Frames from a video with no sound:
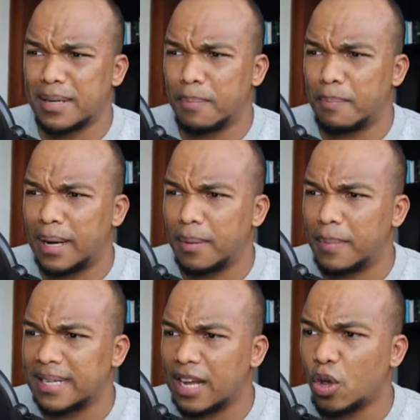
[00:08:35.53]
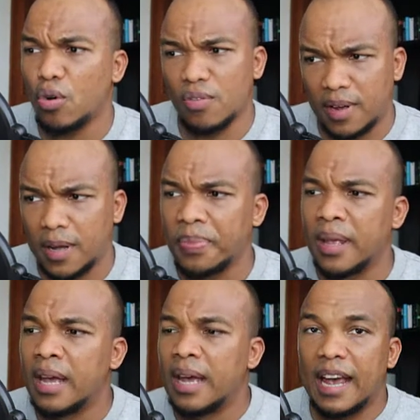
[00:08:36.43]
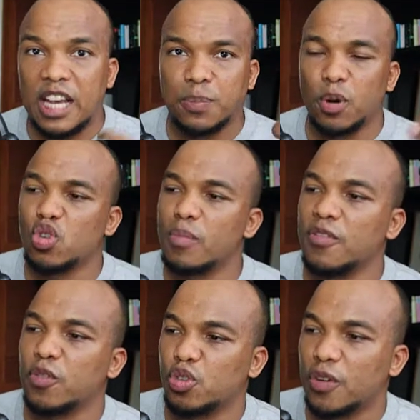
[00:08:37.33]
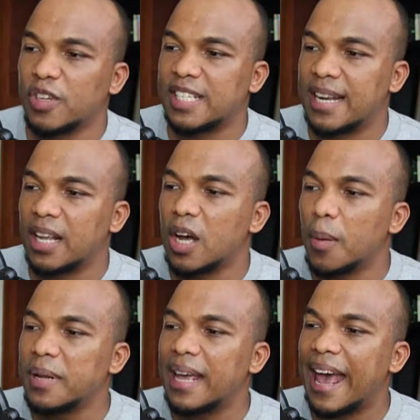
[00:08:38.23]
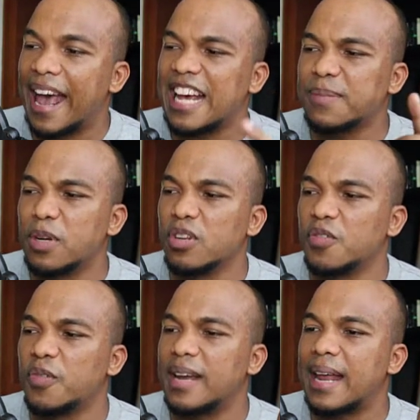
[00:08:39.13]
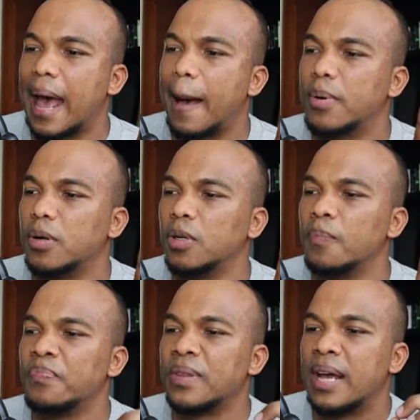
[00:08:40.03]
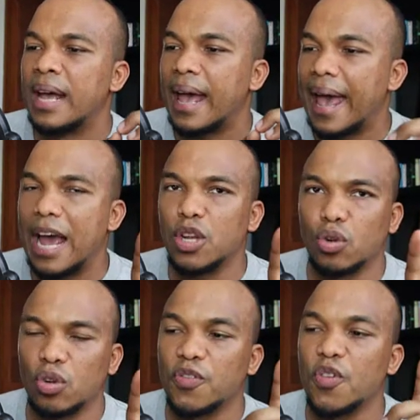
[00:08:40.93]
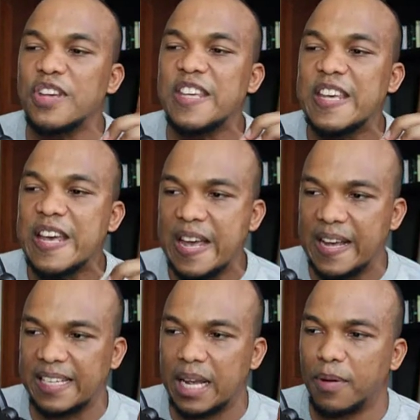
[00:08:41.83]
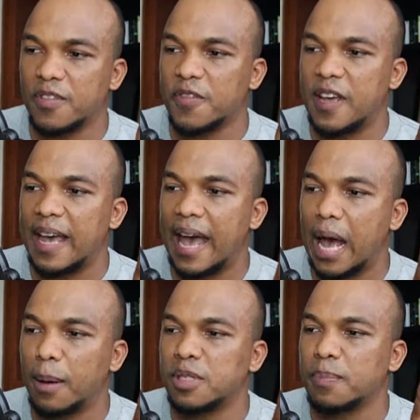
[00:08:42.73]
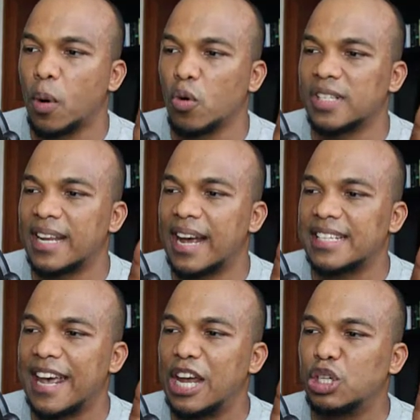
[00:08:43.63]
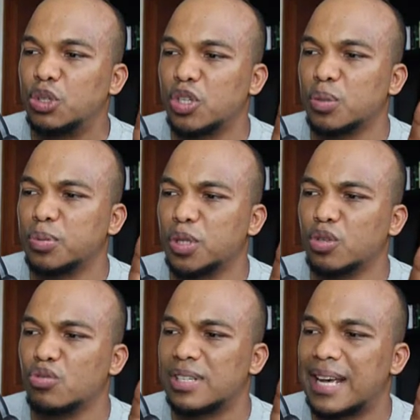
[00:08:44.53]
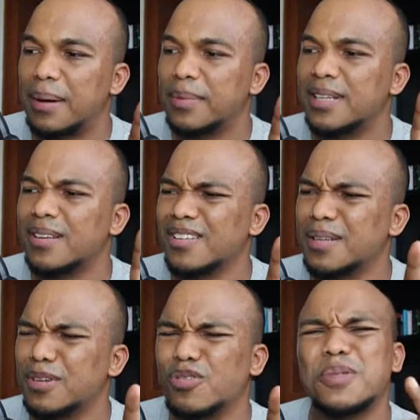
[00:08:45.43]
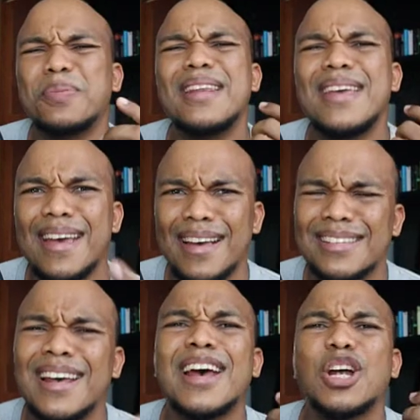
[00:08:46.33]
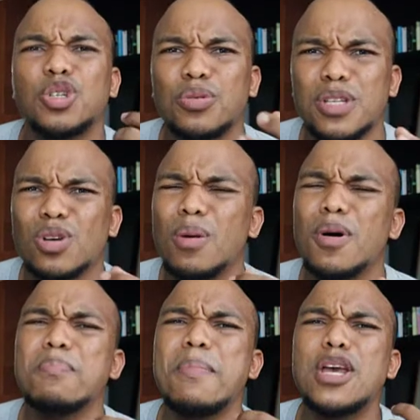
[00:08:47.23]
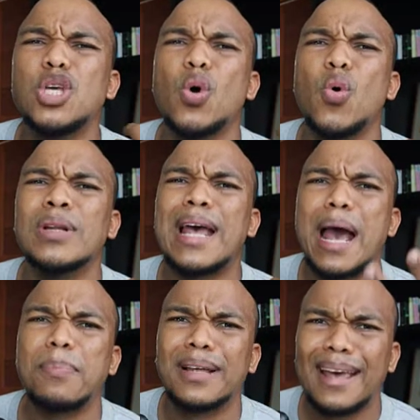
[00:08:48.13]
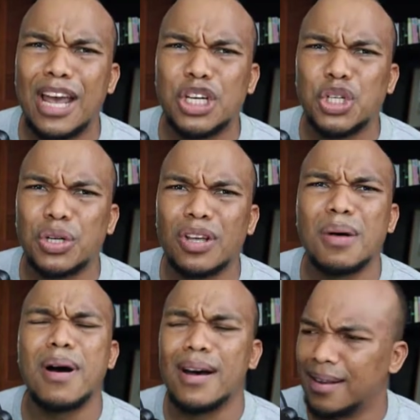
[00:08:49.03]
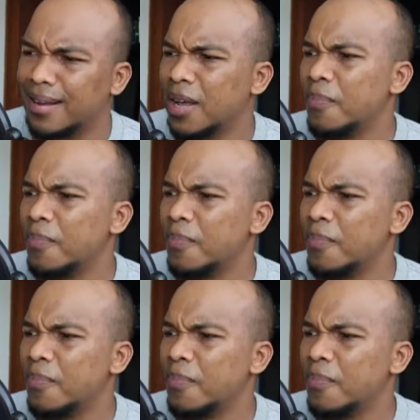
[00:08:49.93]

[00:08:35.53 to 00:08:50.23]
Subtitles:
Mazankova, a spokeswoman for Trezor, said the company has been notifying Apple and Google for years about fake apps posing as a Trezor product to scam its customers. So it's been years. Trezor, come on, make your own application. Come on.